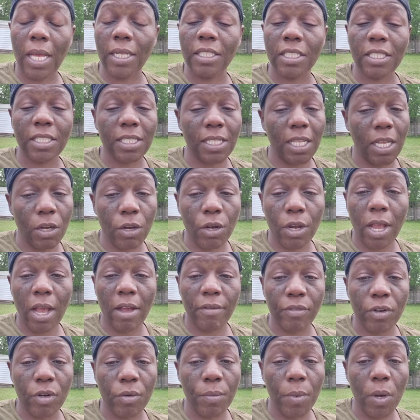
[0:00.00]
it. I just let her
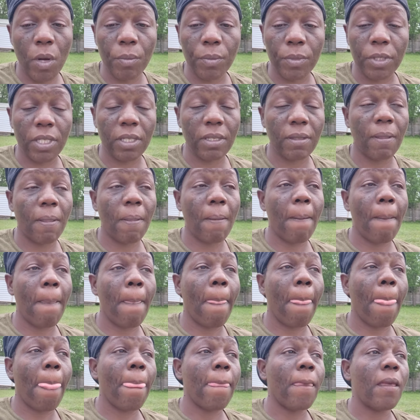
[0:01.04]
have her moment.
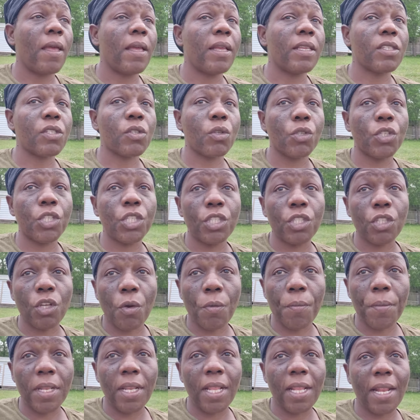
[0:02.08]
And so she
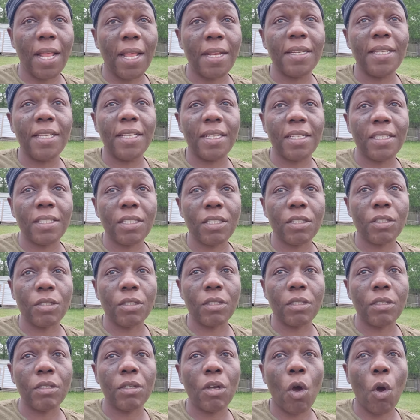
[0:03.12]
told me that I needed
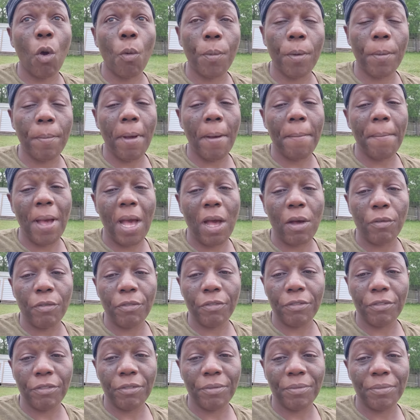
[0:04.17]
to open my
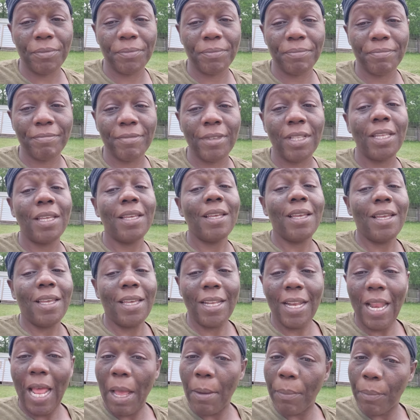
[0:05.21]
mouth.
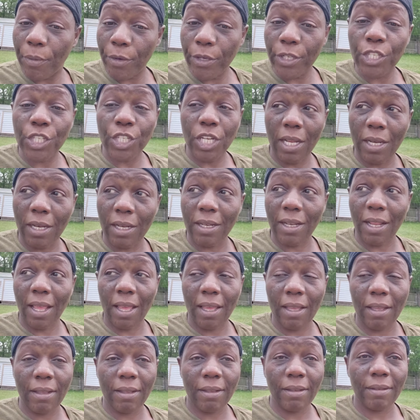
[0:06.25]
And I appreciated
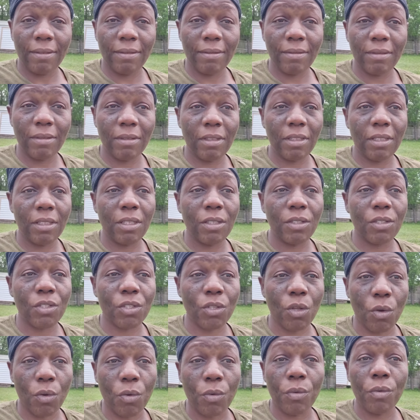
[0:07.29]
that.
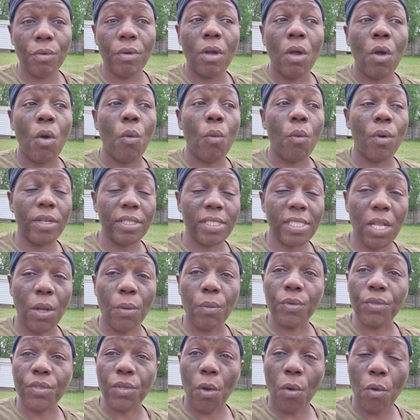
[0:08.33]
So once
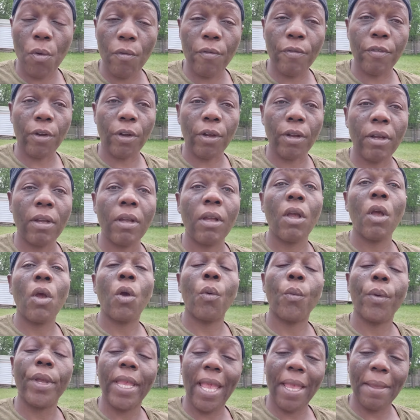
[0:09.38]
that was over,
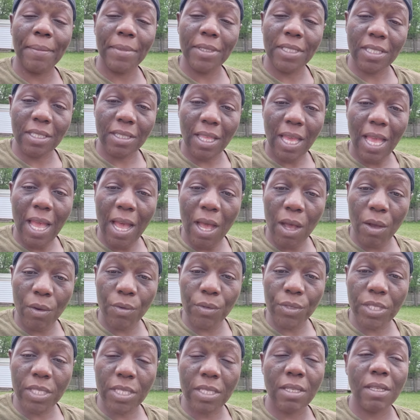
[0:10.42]
we came into the
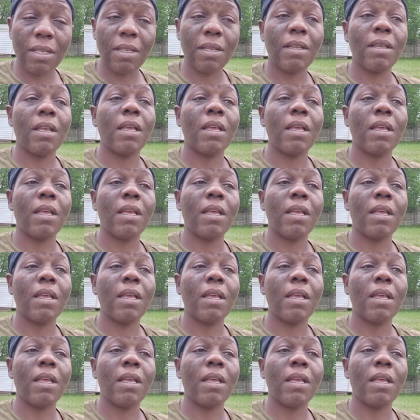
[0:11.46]
house.